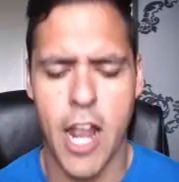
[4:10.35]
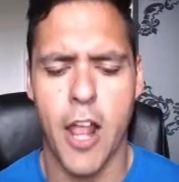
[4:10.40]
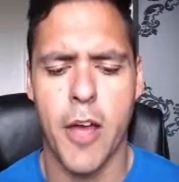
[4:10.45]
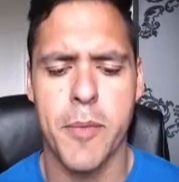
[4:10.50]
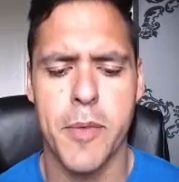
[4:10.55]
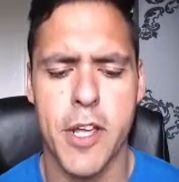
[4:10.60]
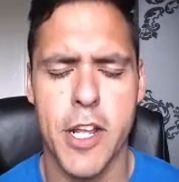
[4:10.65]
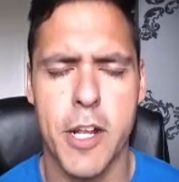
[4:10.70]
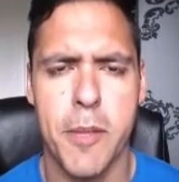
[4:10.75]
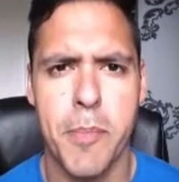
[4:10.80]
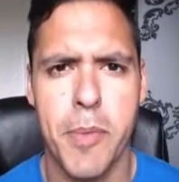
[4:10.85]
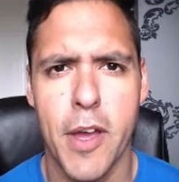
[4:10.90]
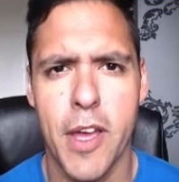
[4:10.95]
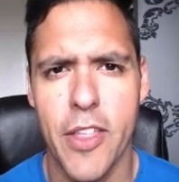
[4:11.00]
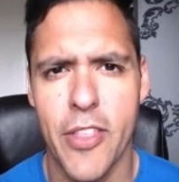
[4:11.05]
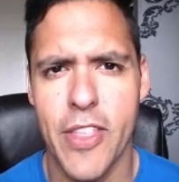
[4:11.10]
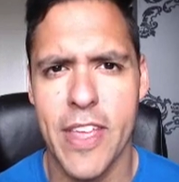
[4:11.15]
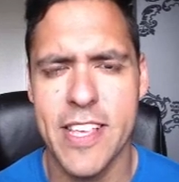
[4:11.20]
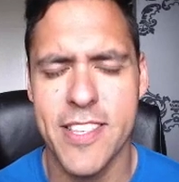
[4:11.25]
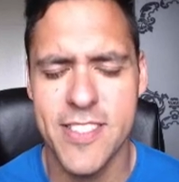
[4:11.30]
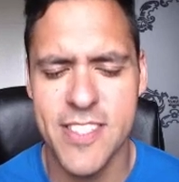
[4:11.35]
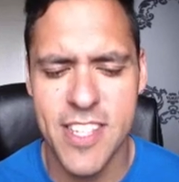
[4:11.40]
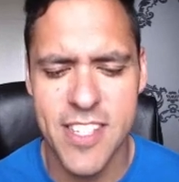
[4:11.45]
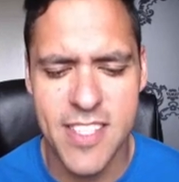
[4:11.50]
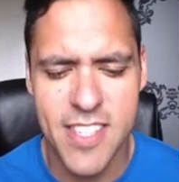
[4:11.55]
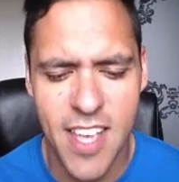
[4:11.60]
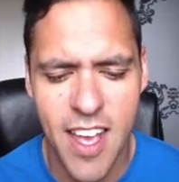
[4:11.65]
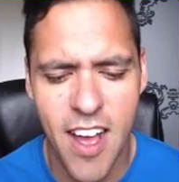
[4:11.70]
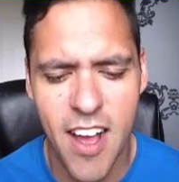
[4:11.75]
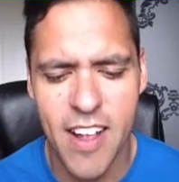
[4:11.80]
I'm going to put this to
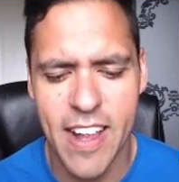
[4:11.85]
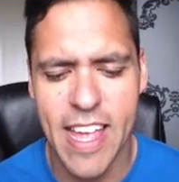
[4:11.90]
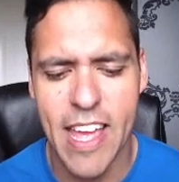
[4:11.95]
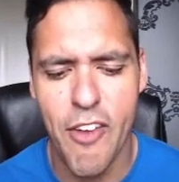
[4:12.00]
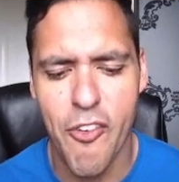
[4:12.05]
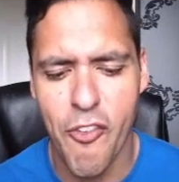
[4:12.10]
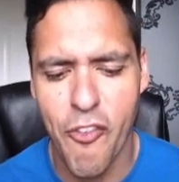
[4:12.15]
target